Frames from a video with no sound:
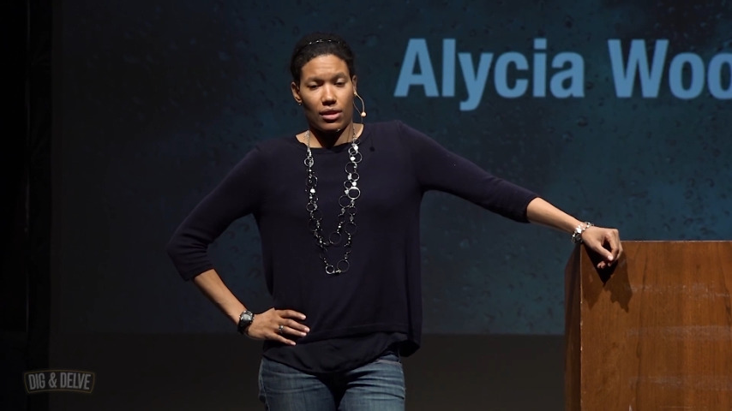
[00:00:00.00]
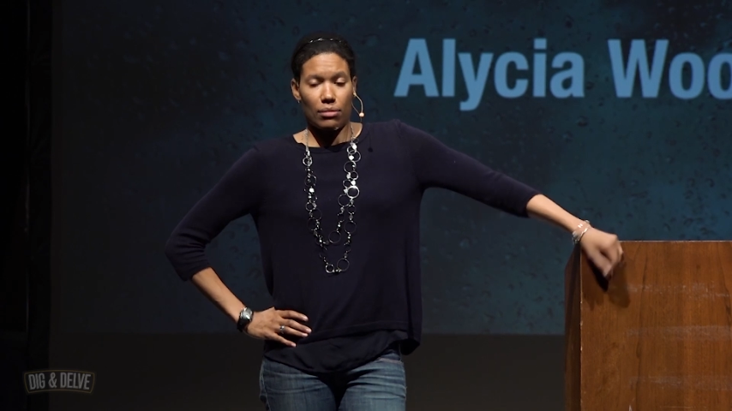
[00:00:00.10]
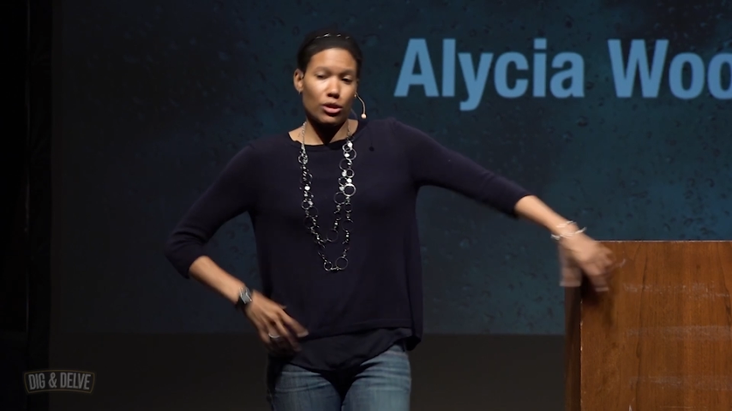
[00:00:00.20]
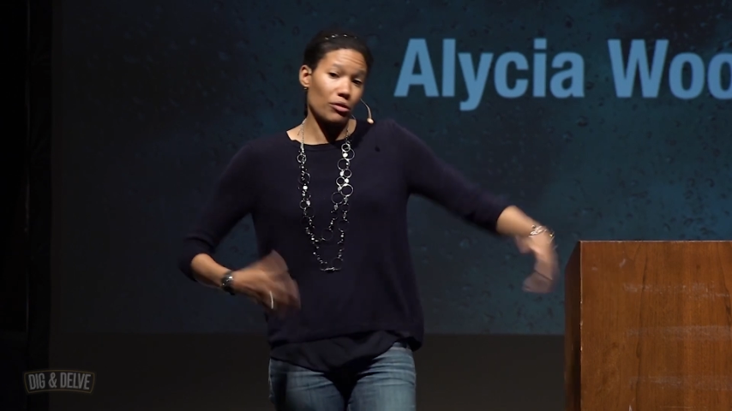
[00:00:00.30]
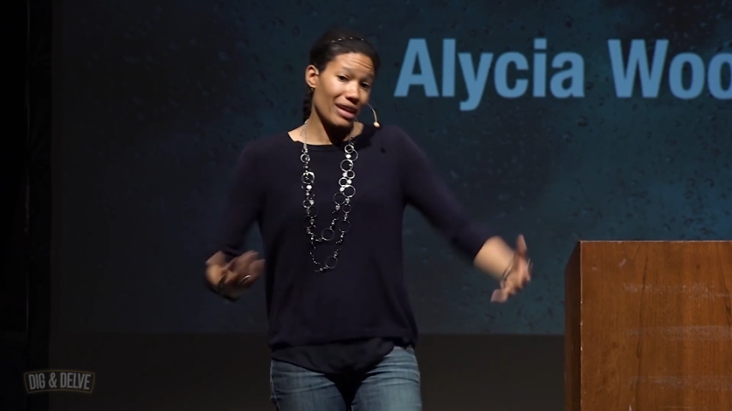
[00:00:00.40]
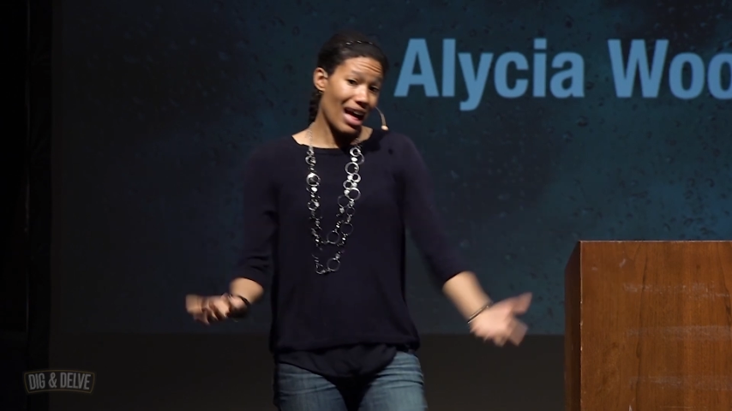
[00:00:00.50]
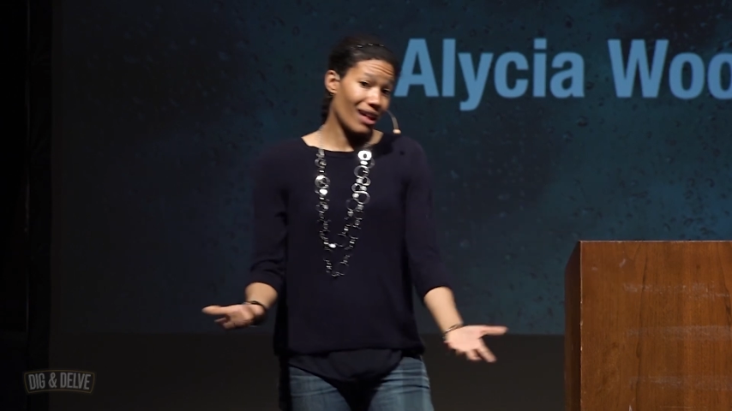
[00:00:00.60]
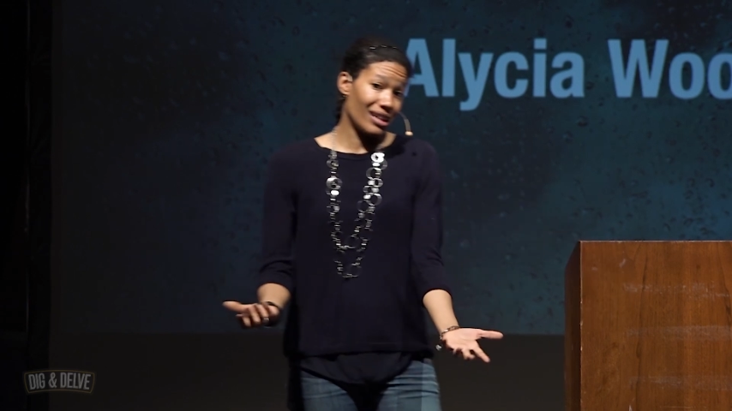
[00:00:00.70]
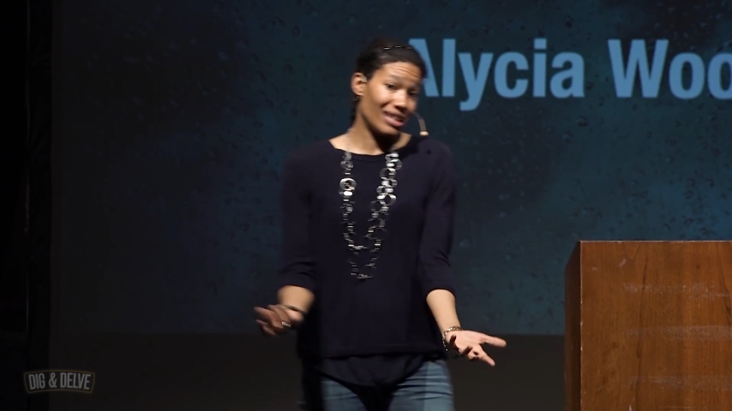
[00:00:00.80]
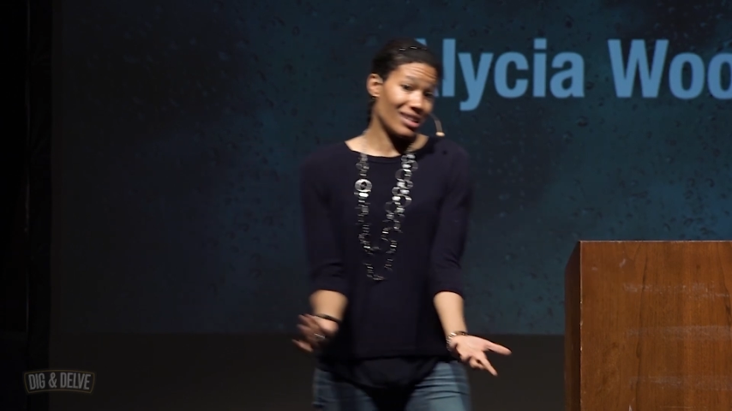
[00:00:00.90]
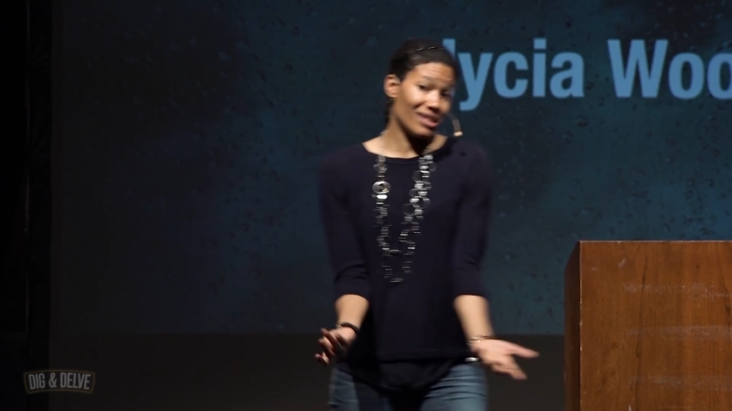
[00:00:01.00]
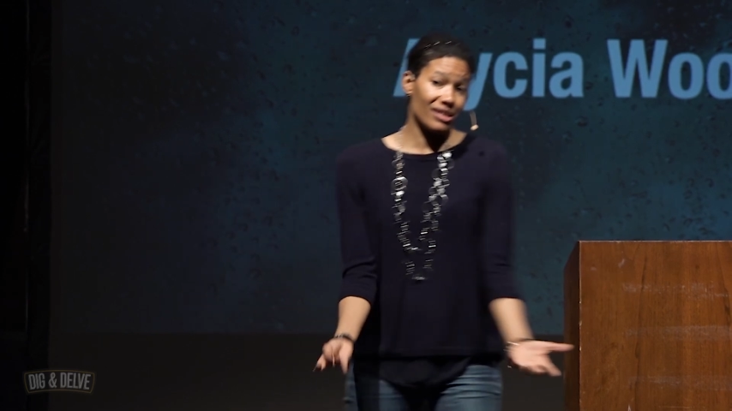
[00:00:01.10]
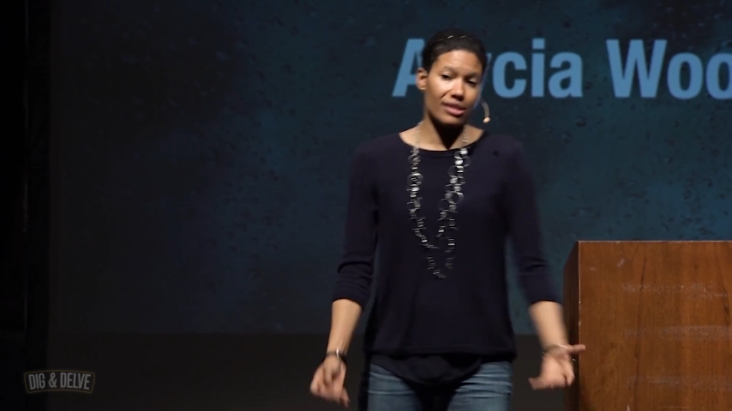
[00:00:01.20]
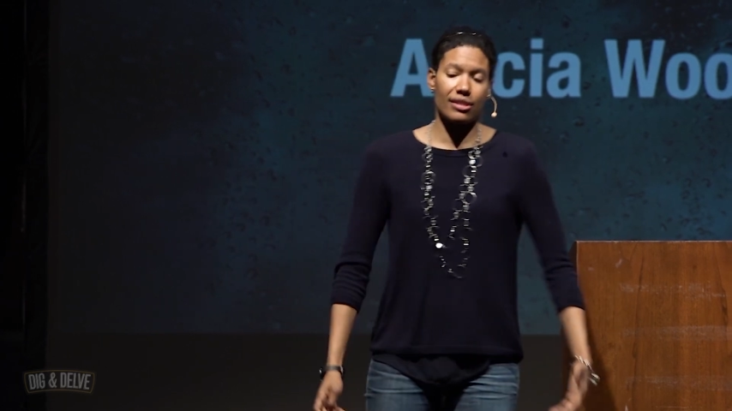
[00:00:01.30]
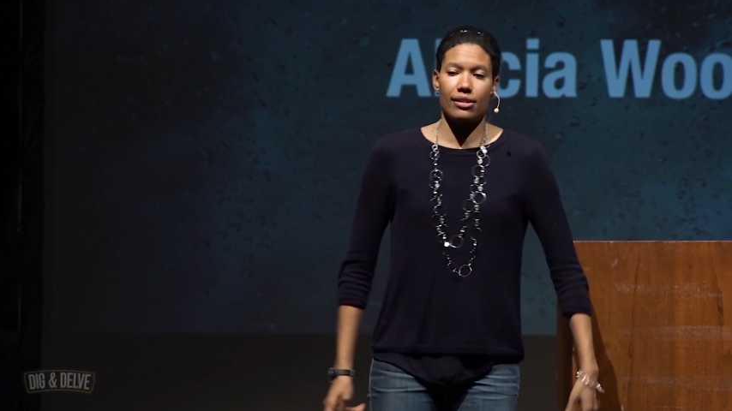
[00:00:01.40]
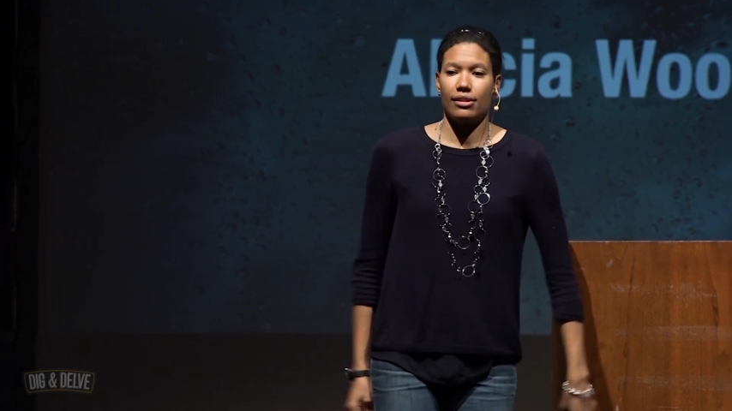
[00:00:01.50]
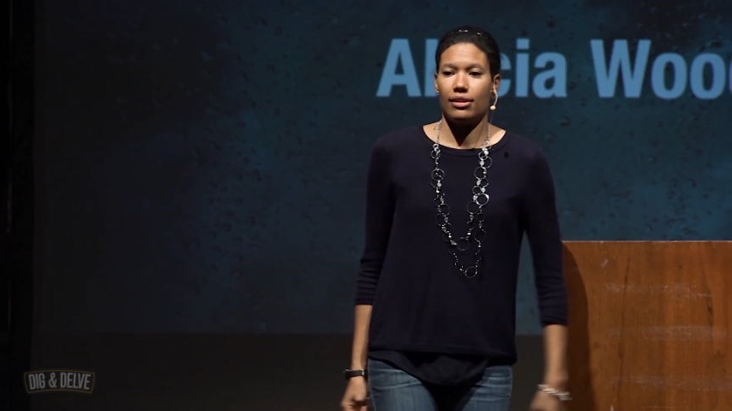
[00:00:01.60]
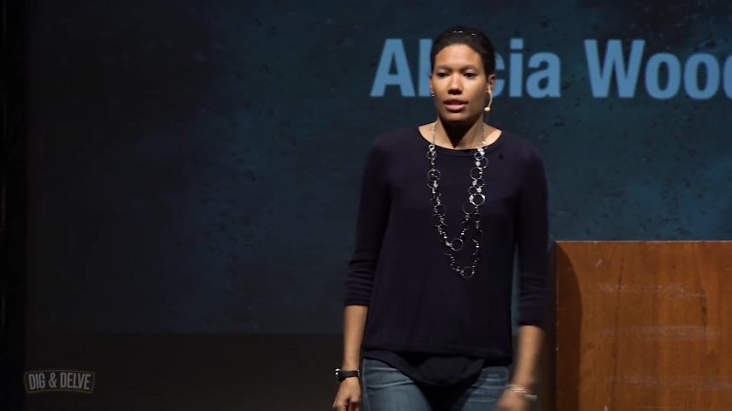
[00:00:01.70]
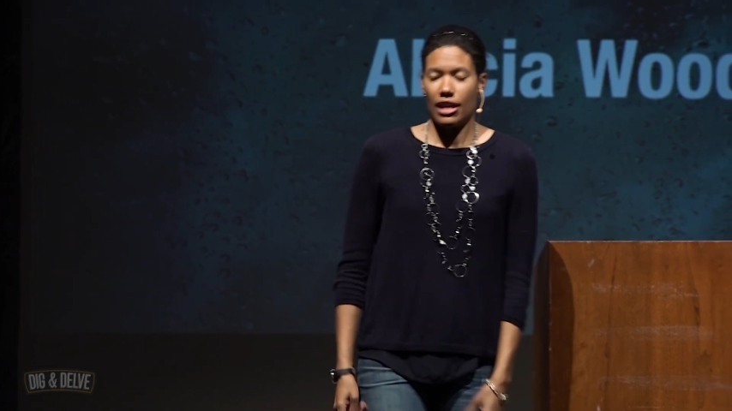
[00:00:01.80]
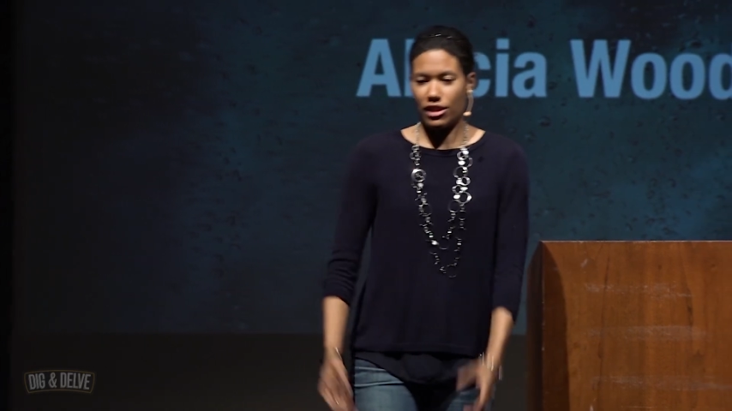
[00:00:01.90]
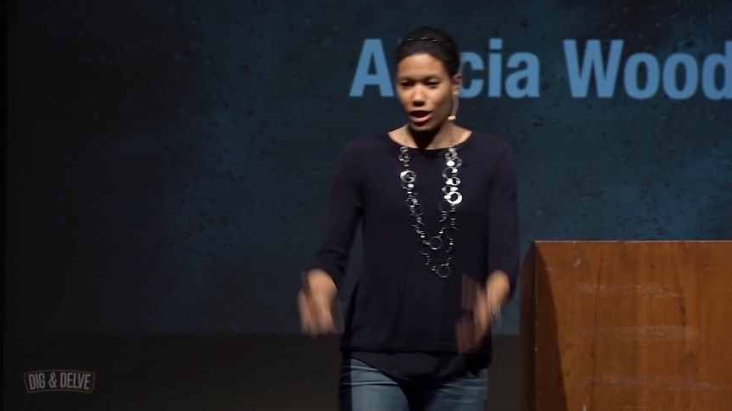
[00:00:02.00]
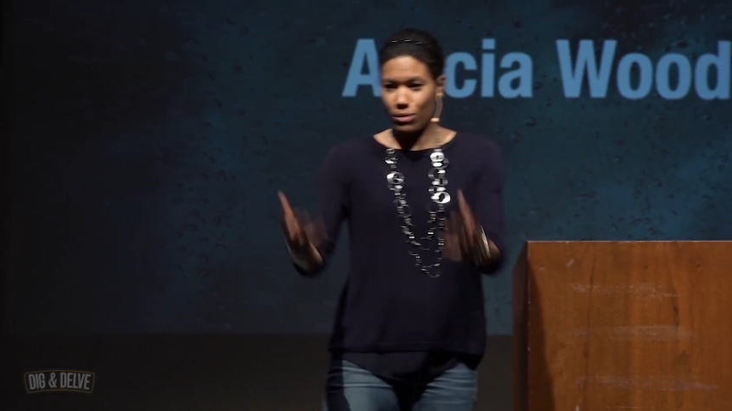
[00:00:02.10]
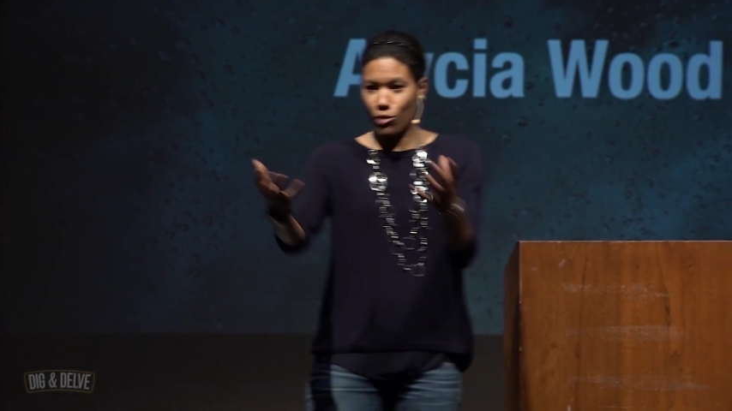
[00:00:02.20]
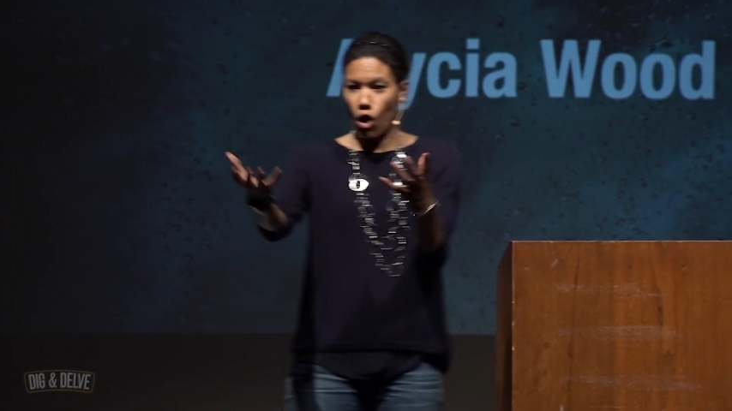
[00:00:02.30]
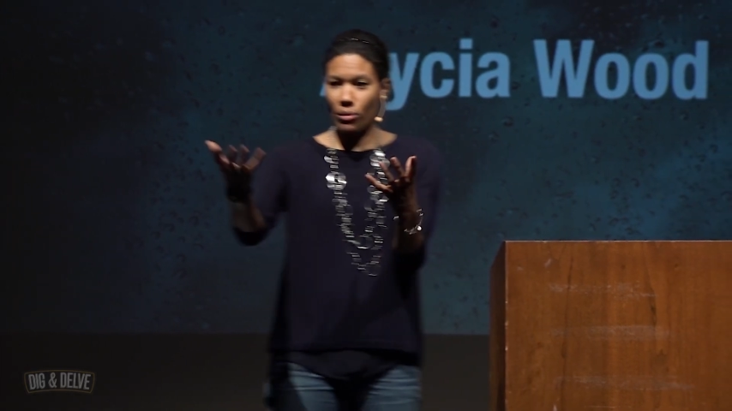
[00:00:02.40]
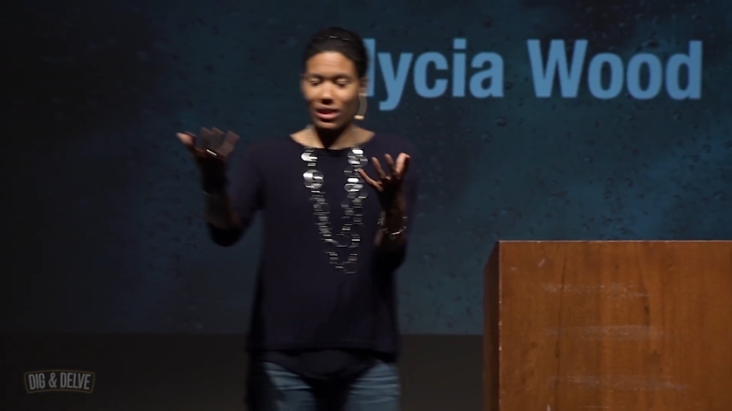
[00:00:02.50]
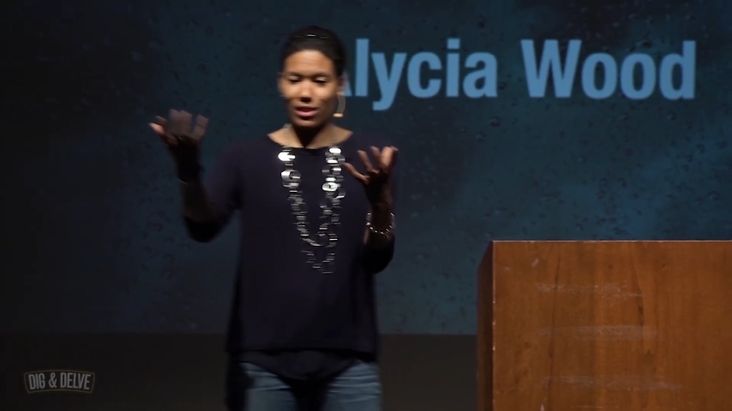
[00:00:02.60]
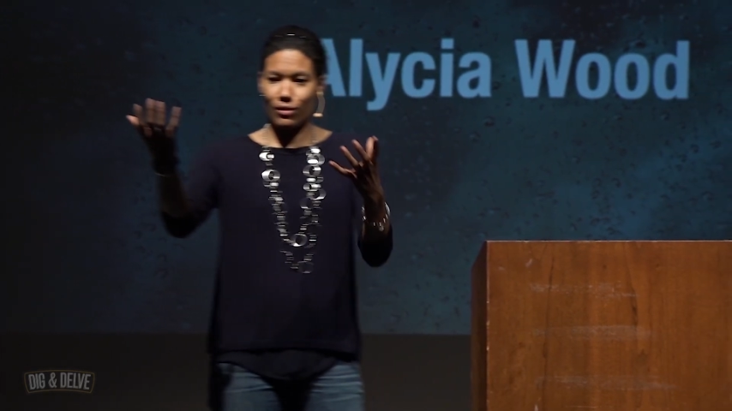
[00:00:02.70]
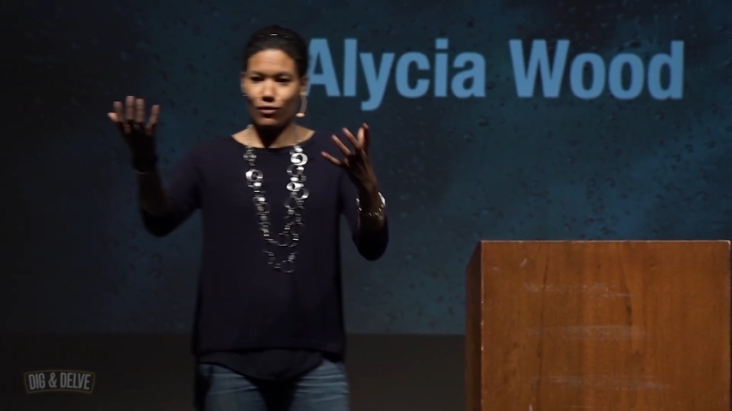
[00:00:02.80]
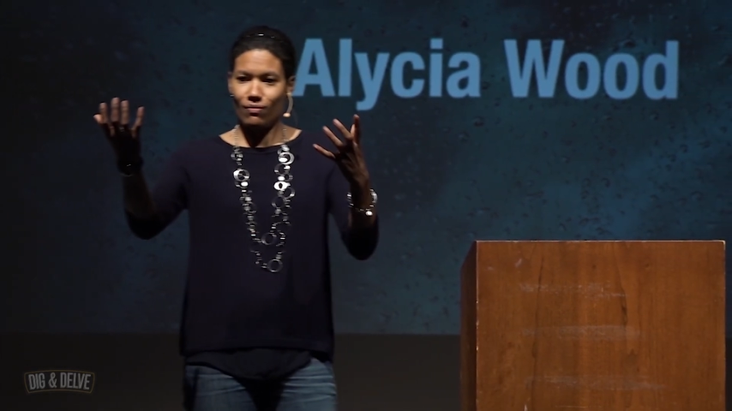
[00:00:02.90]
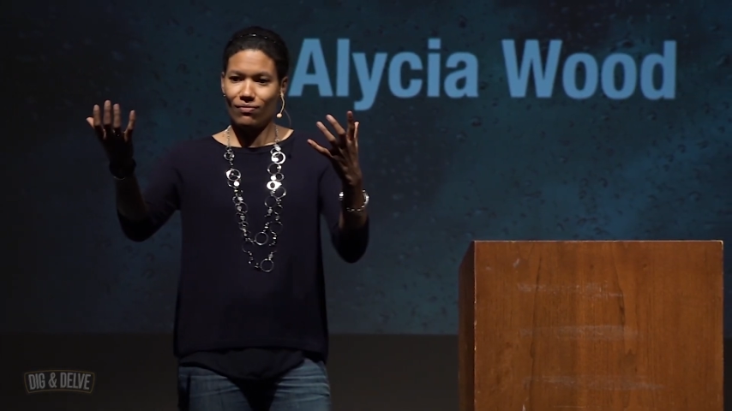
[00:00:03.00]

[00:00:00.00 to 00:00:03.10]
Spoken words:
But the reality is these moments of